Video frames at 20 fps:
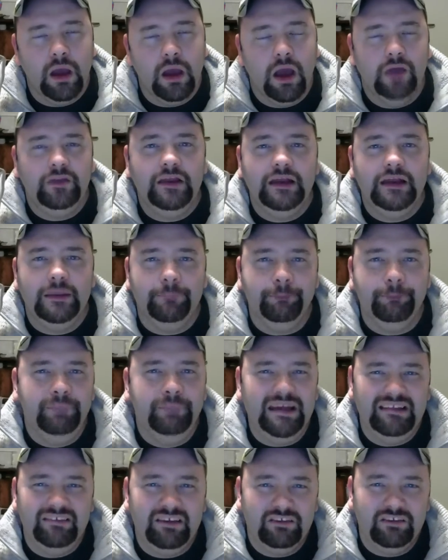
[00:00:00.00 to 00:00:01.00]
and then it
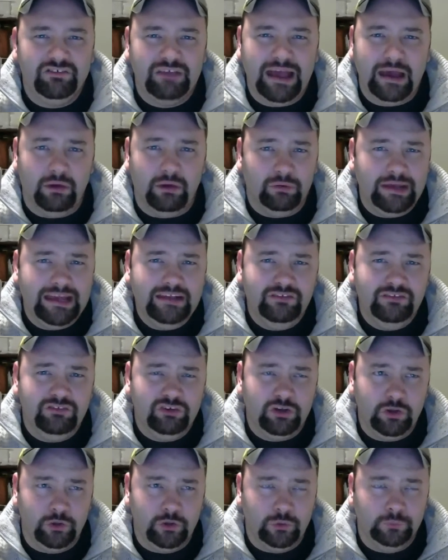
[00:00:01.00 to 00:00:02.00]
bitters out
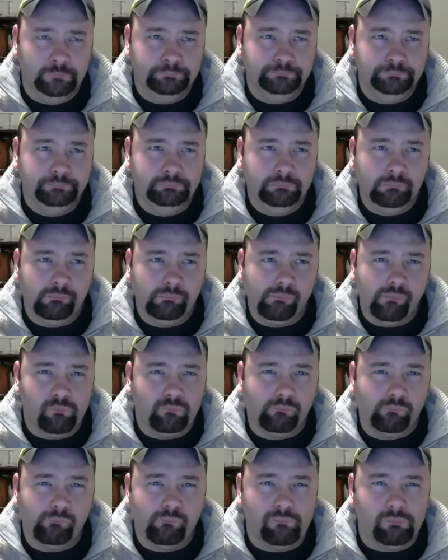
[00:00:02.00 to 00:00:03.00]
into
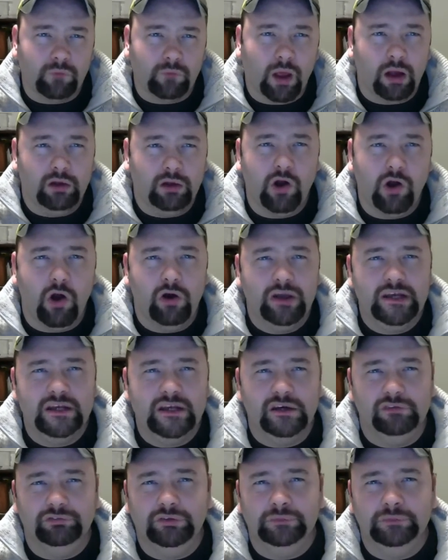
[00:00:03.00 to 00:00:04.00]
a kind
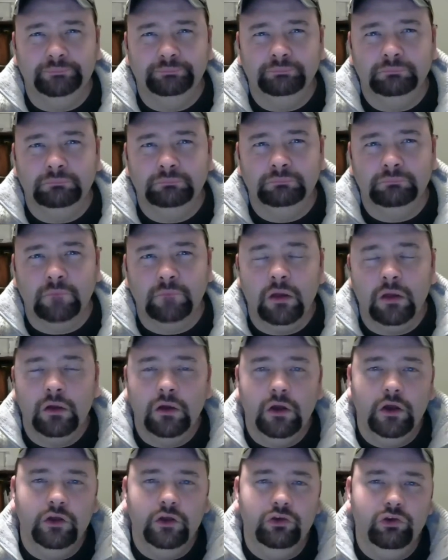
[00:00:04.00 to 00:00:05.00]
of
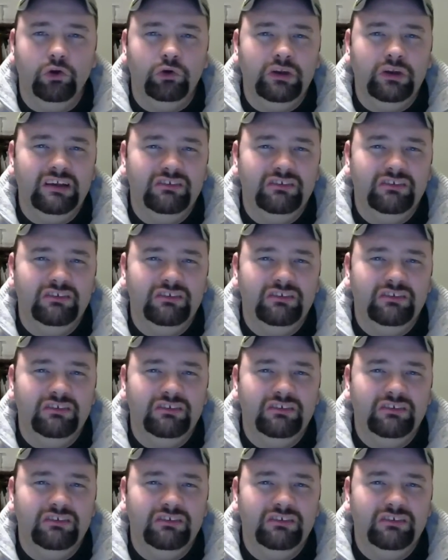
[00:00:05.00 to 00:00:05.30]
not